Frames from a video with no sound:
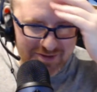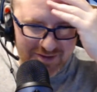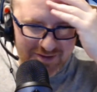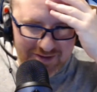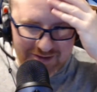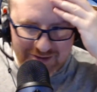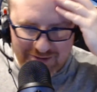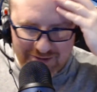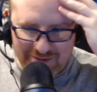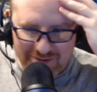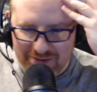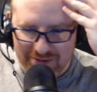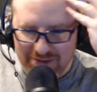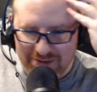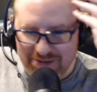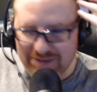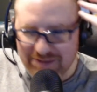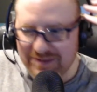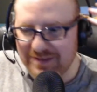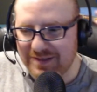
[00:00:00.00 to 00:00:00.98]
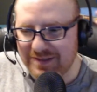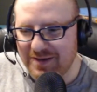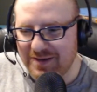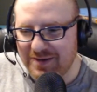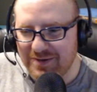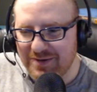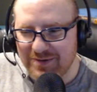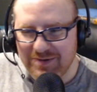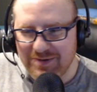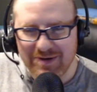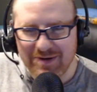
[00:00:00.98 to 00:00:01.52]
You know,
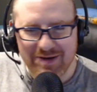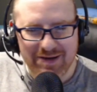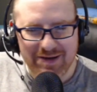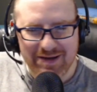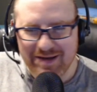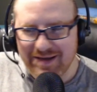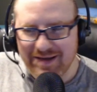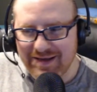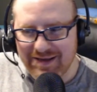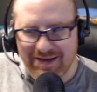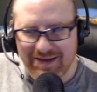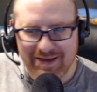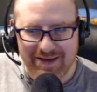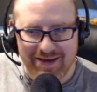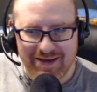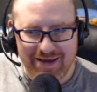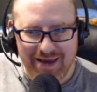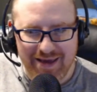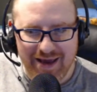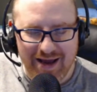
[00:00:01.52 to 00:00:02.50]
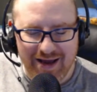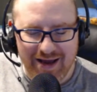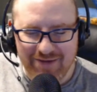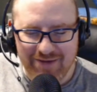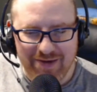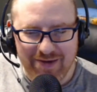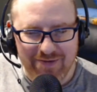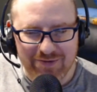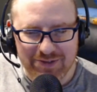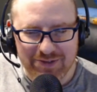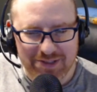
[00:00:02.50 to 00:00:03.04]
so yeah, I've
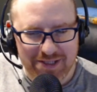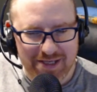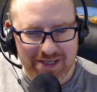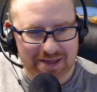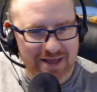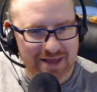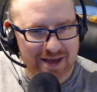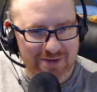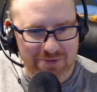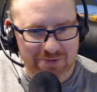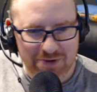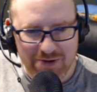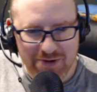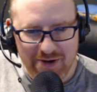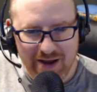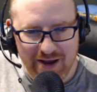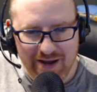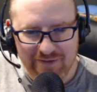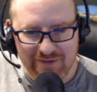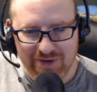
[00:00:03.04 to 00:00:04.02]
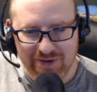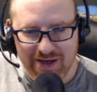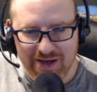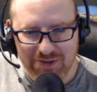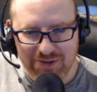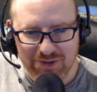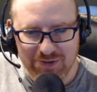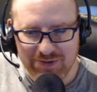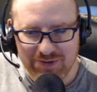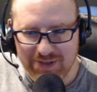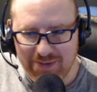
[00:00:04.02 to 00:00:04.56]
never seen that where you have
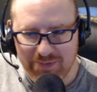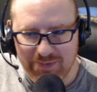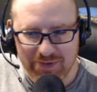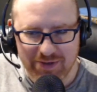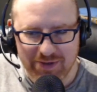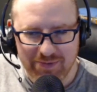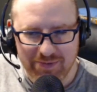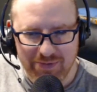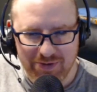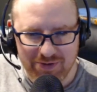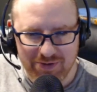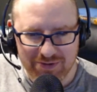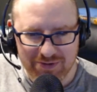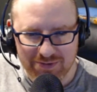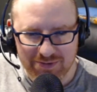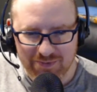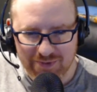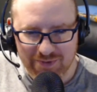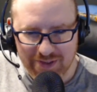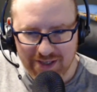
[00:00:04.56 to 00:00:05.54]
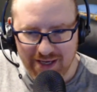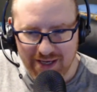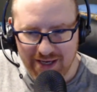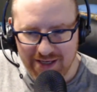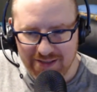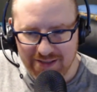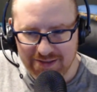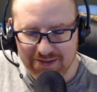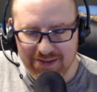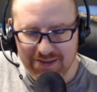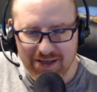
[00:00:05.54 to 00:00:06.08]
like two separate computers in one
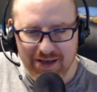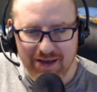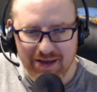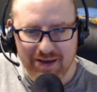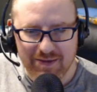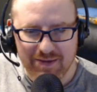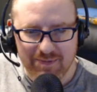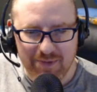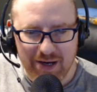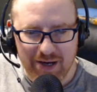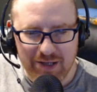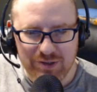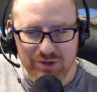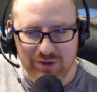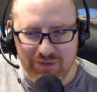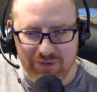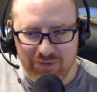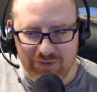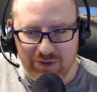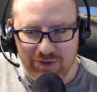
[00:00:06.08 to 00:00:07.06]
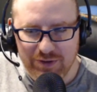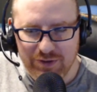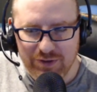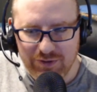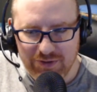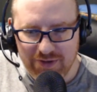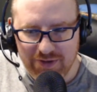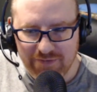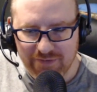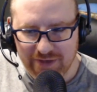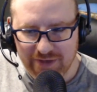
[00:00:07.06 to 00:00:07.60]
case. Mind you, if you had two
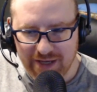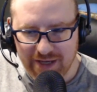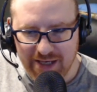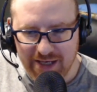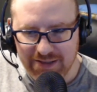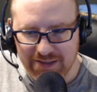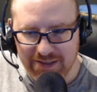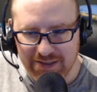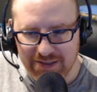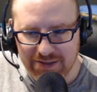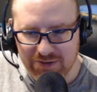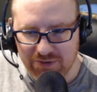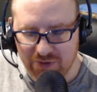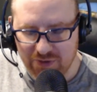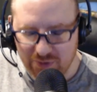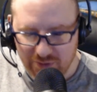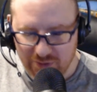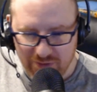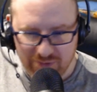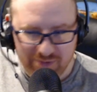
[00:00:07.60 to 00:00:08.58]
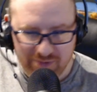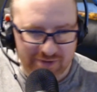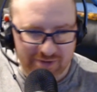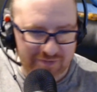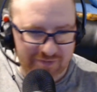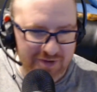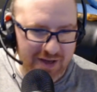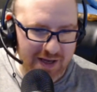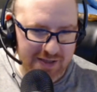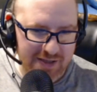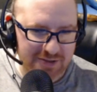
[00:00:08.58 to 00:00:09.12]
different cases or three
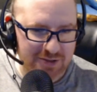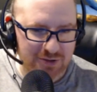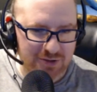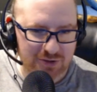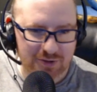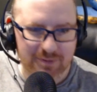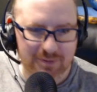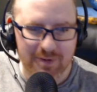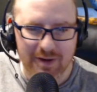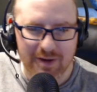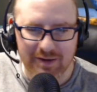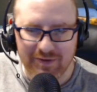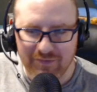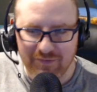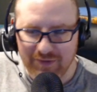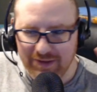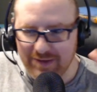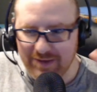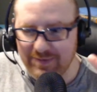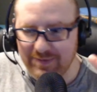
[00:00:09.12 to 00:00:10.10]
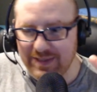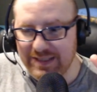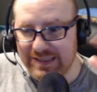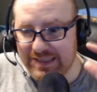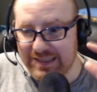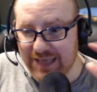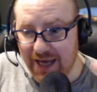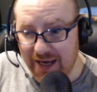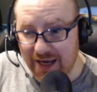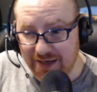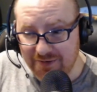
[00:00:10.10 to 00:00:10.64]
different cases, you could probably fit them
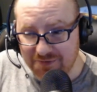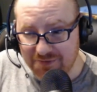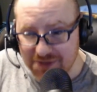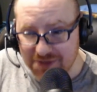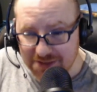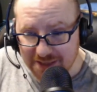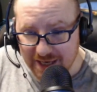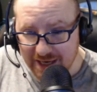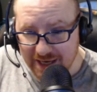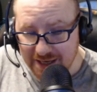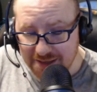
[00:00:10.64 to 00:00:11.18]
inside of this